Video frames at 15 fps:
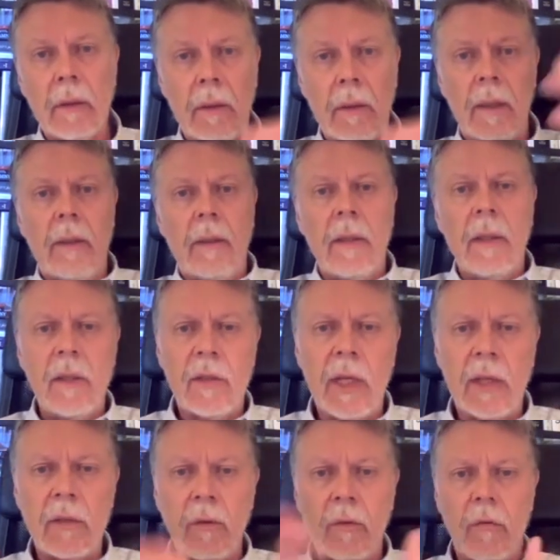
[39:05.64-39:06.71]
in the
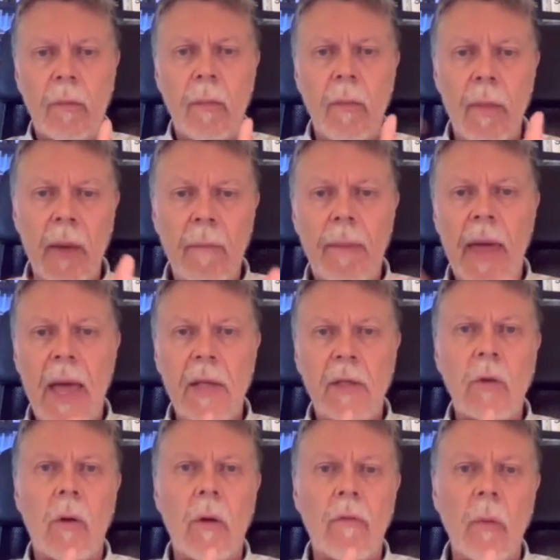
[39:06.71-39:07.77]
sense of being passed
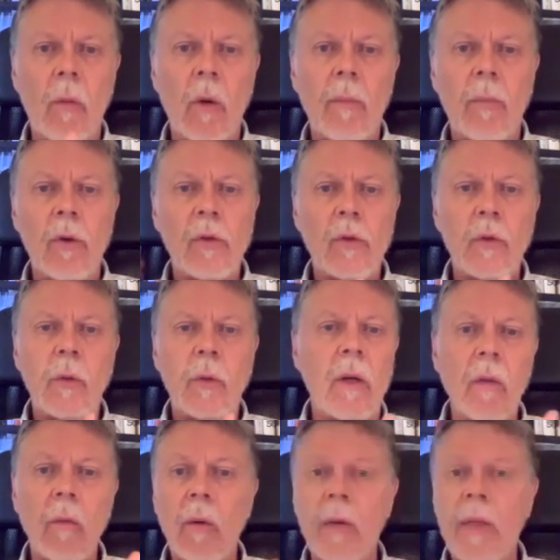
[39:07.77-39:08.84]
on from one person to
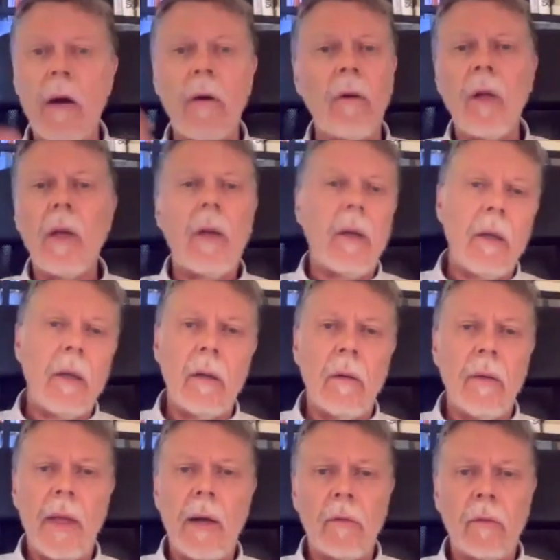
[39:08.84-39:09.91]
another without
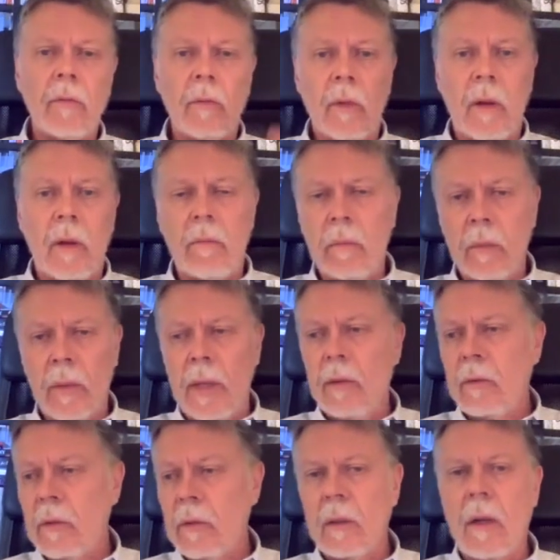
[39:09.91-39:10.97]

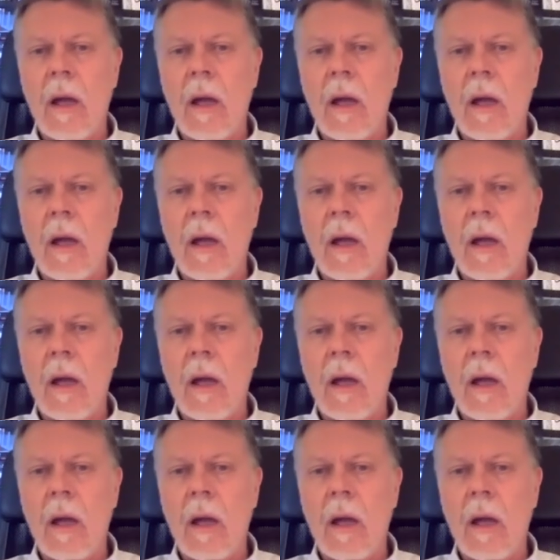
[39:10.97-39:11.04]
their